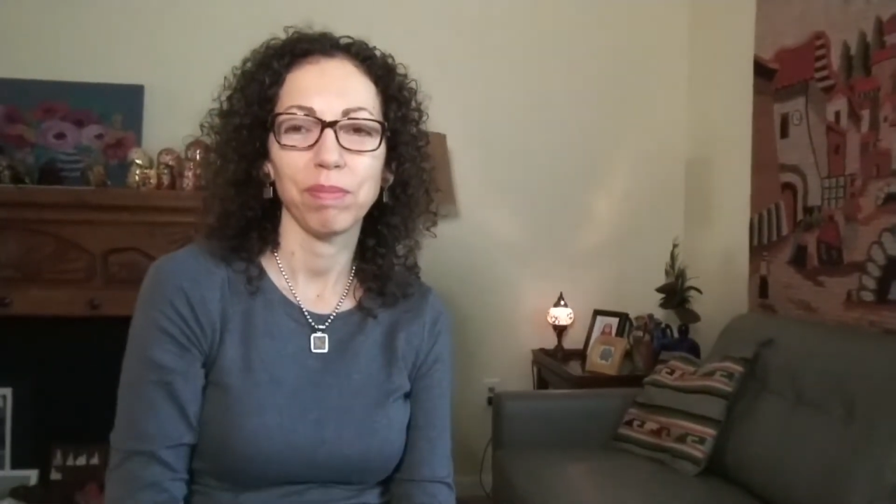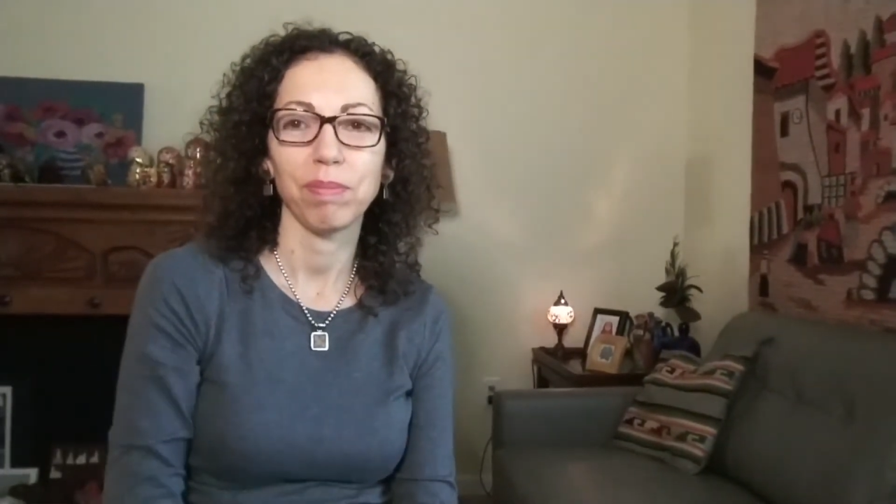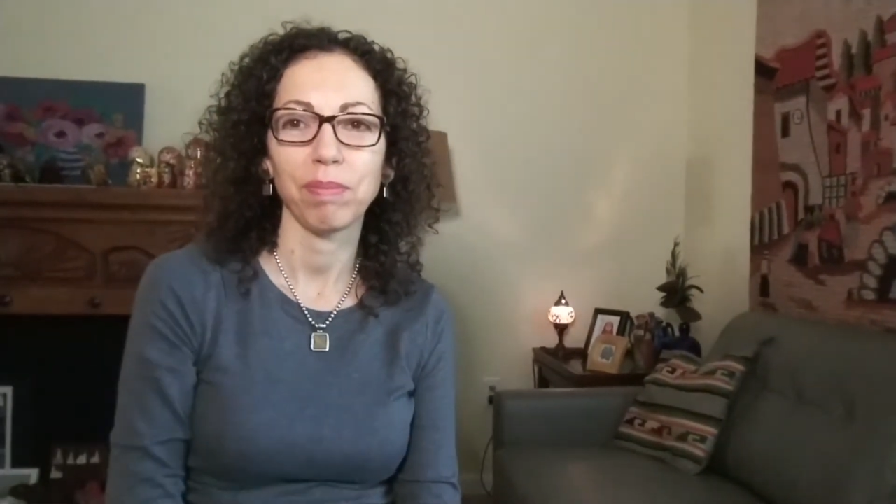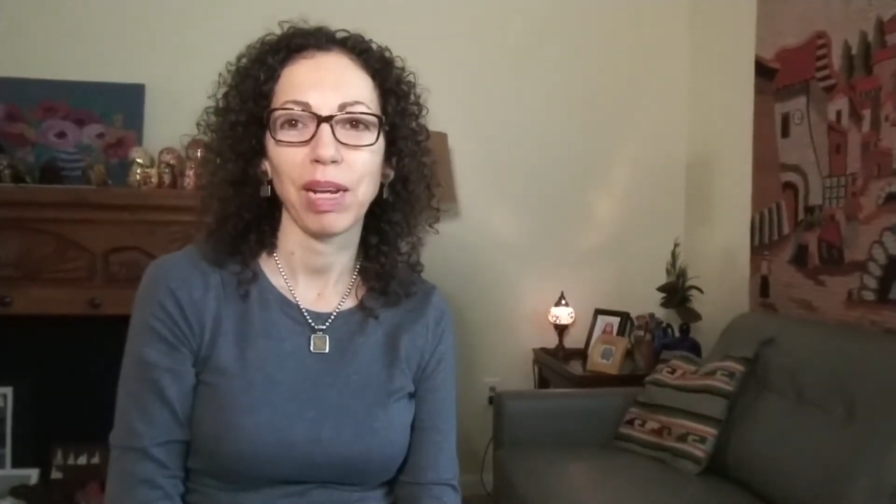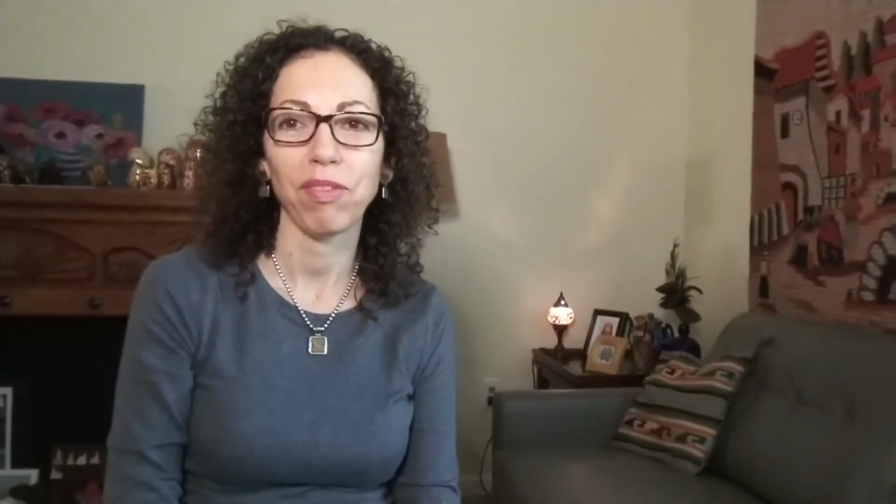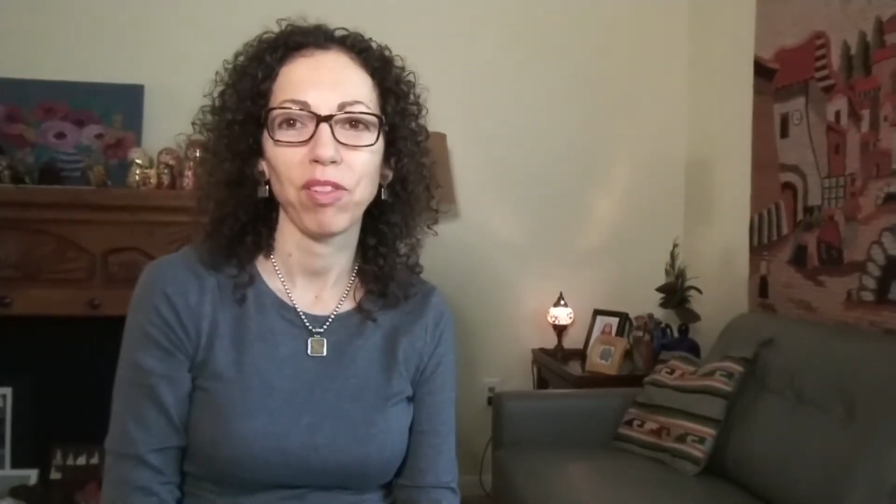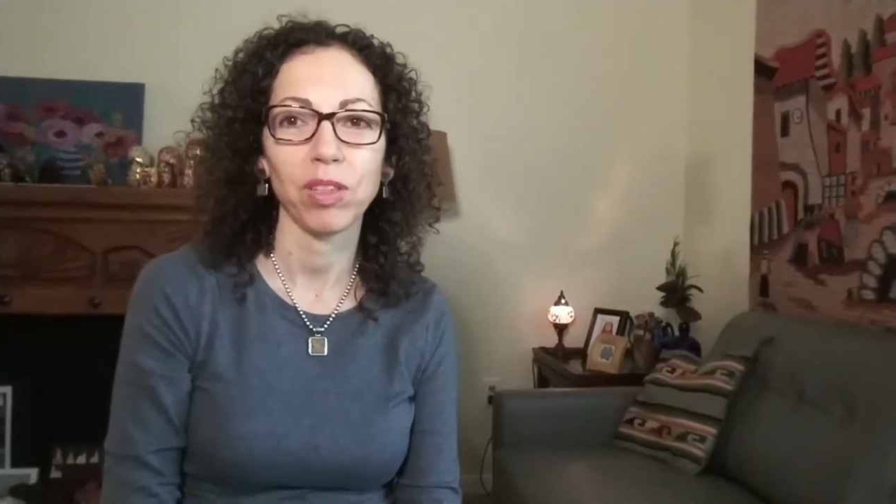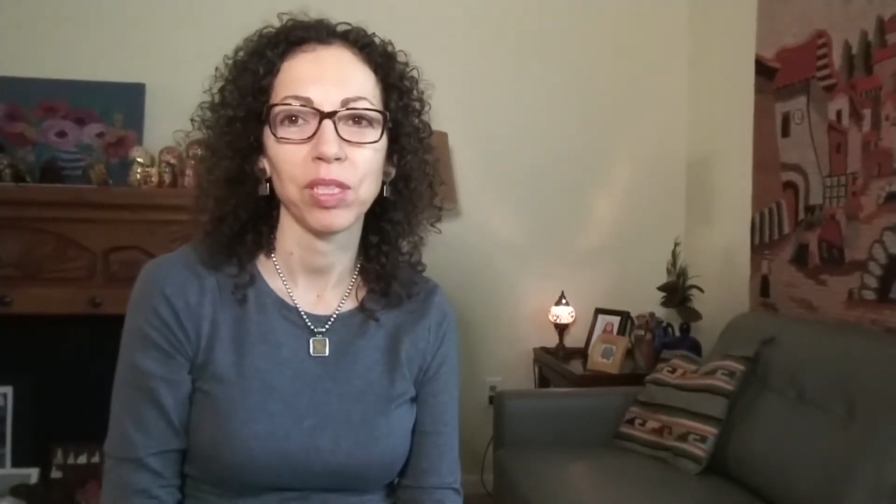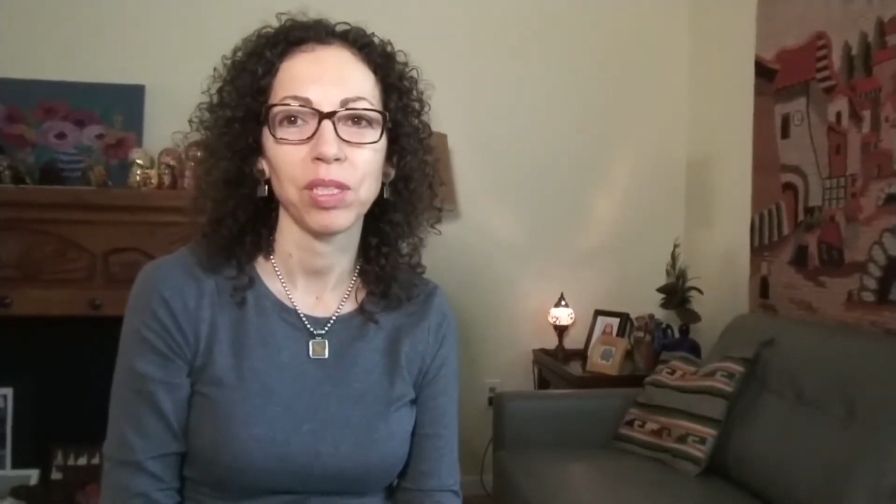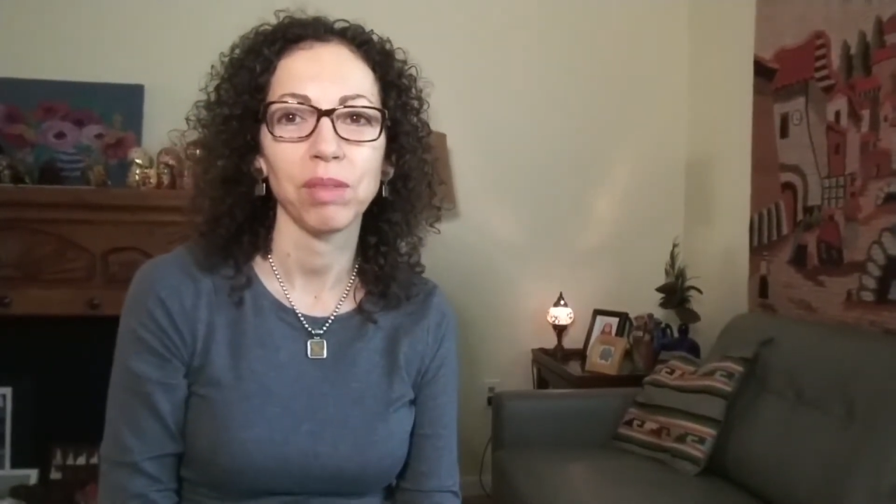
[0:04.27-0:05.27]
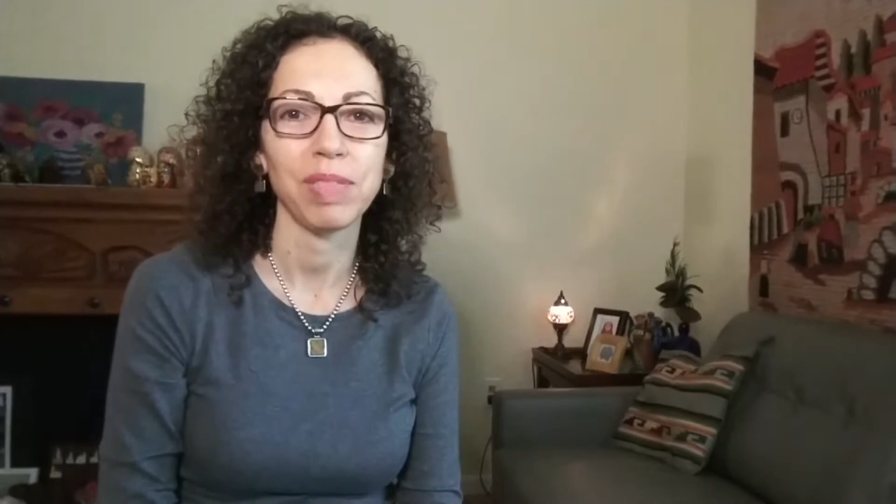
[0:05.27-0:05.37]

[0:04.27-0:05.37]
my Flosstube